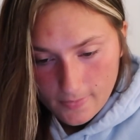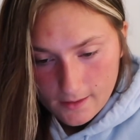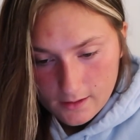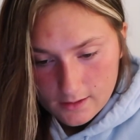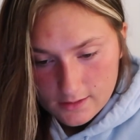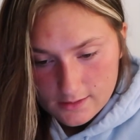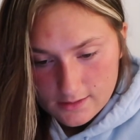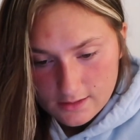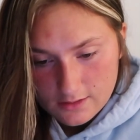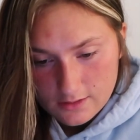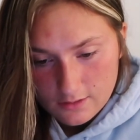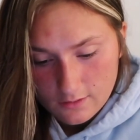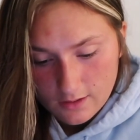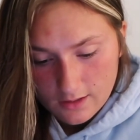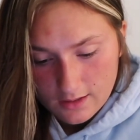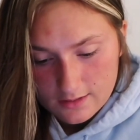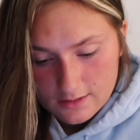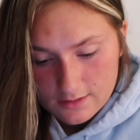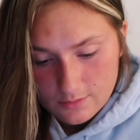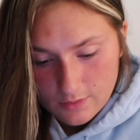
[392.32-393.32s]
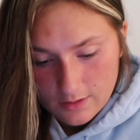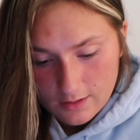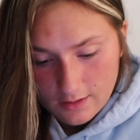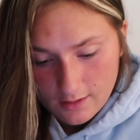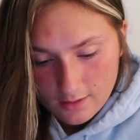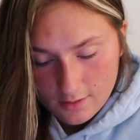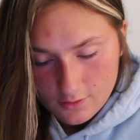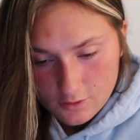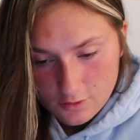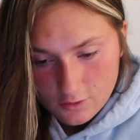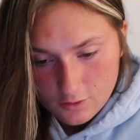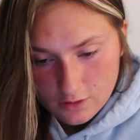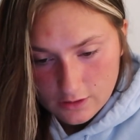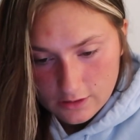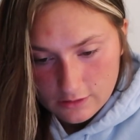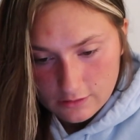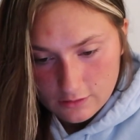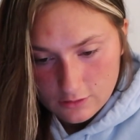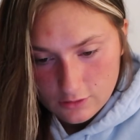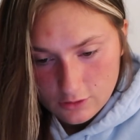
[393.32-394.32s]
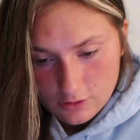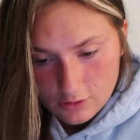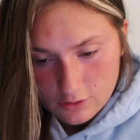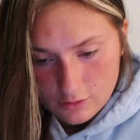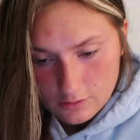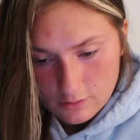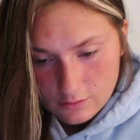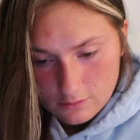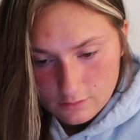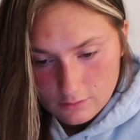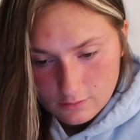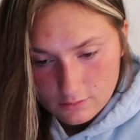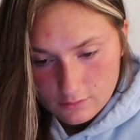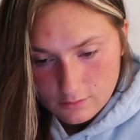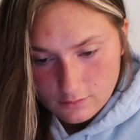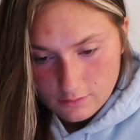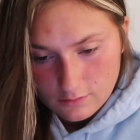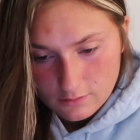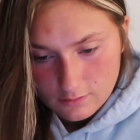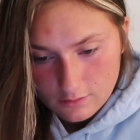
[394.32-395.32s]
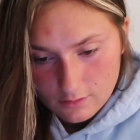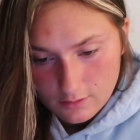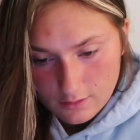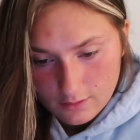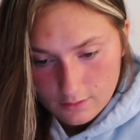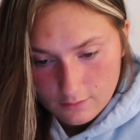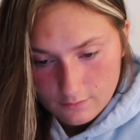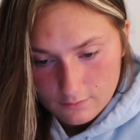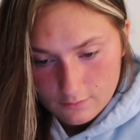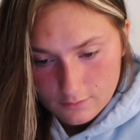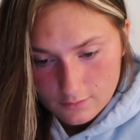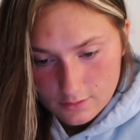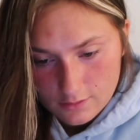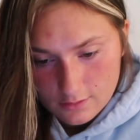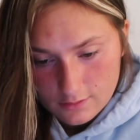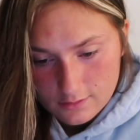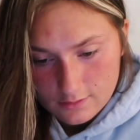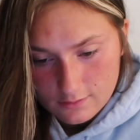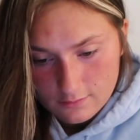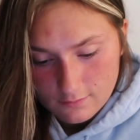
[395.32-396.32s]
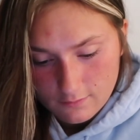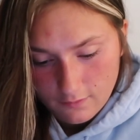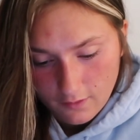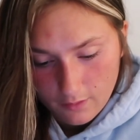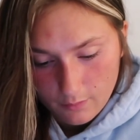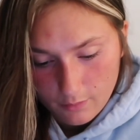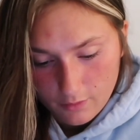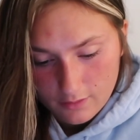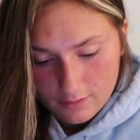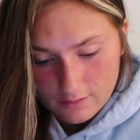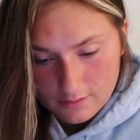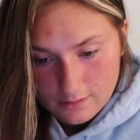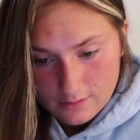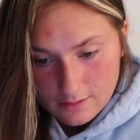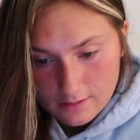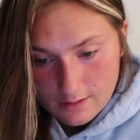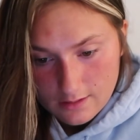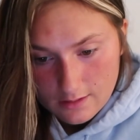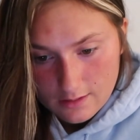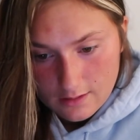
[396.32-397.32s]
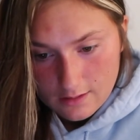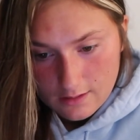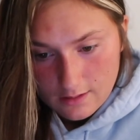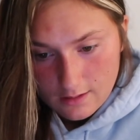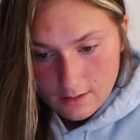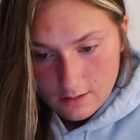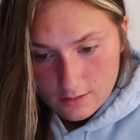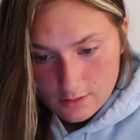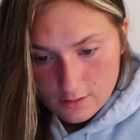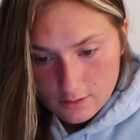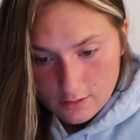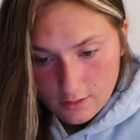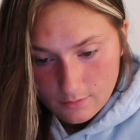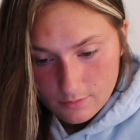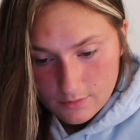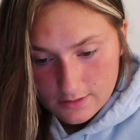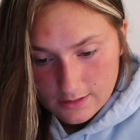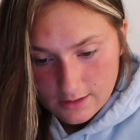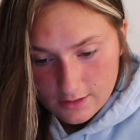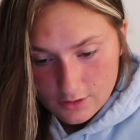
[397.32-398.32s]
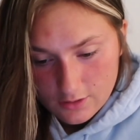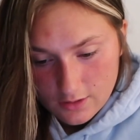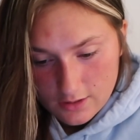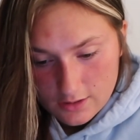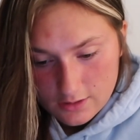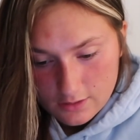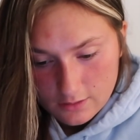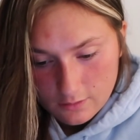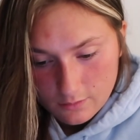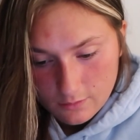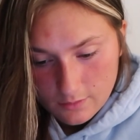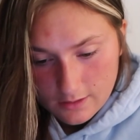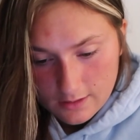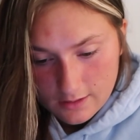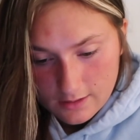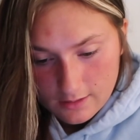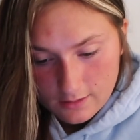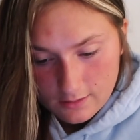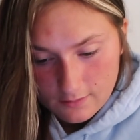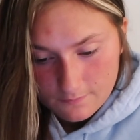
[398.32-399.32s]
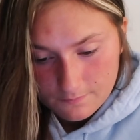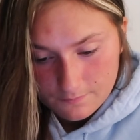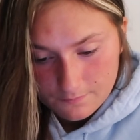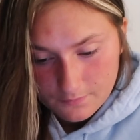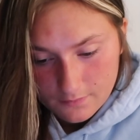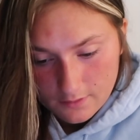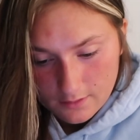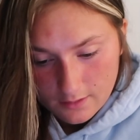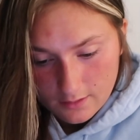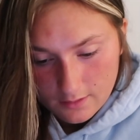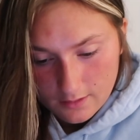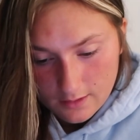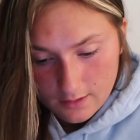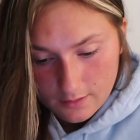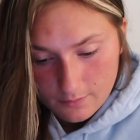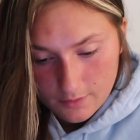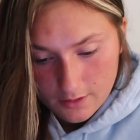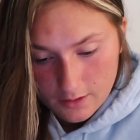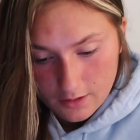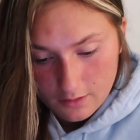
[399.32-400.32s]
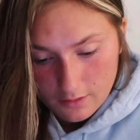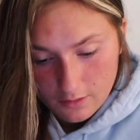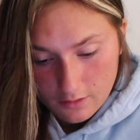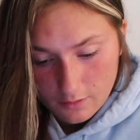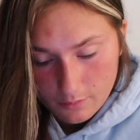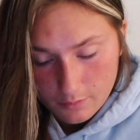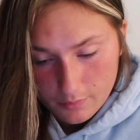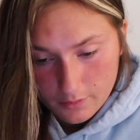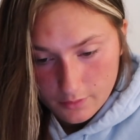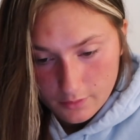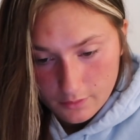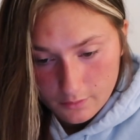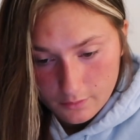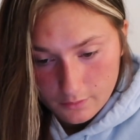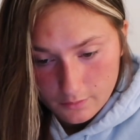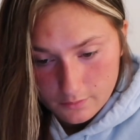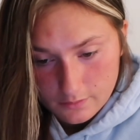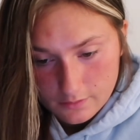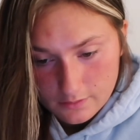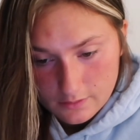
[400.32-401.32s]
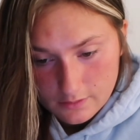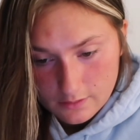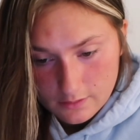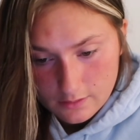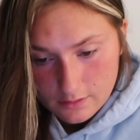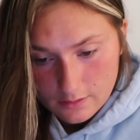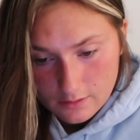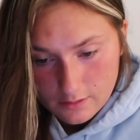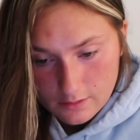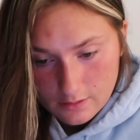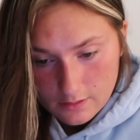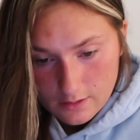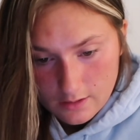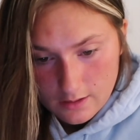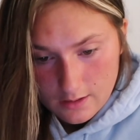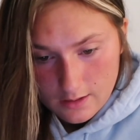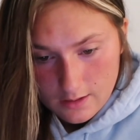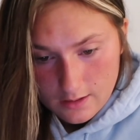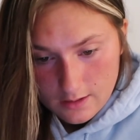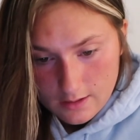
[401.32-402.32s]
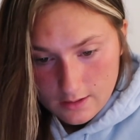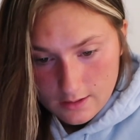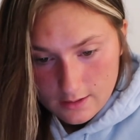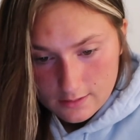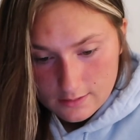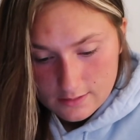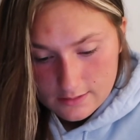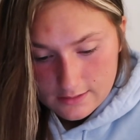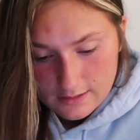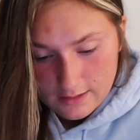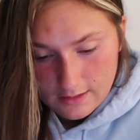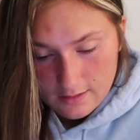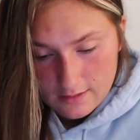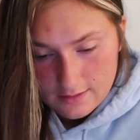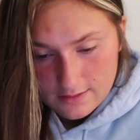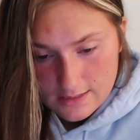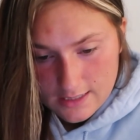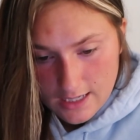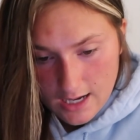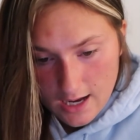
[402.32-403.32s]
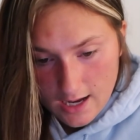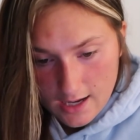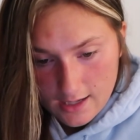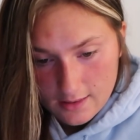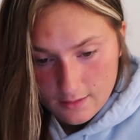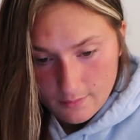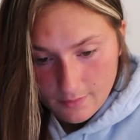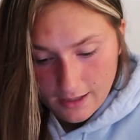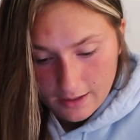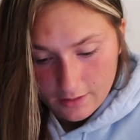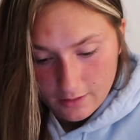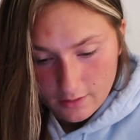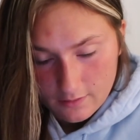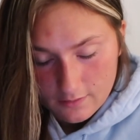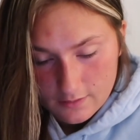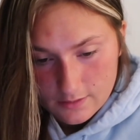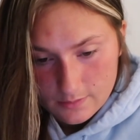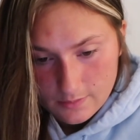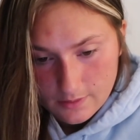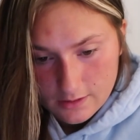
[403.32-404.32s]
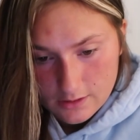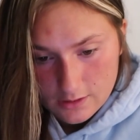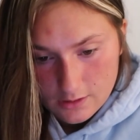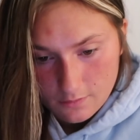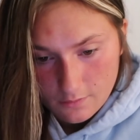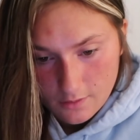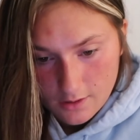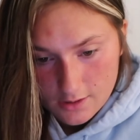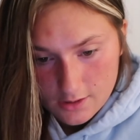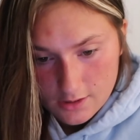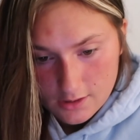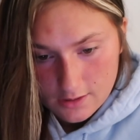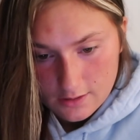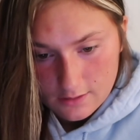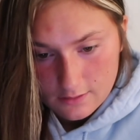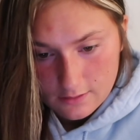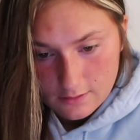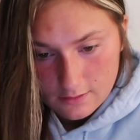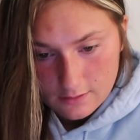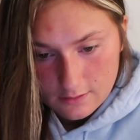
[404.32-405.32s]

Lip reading: Because I do like it to be natural-ish, you know, just vibrant. Turn up the saturation a little bit. Again, I'm gonna go to the blues. See the sky in the background of this picture? Watch it.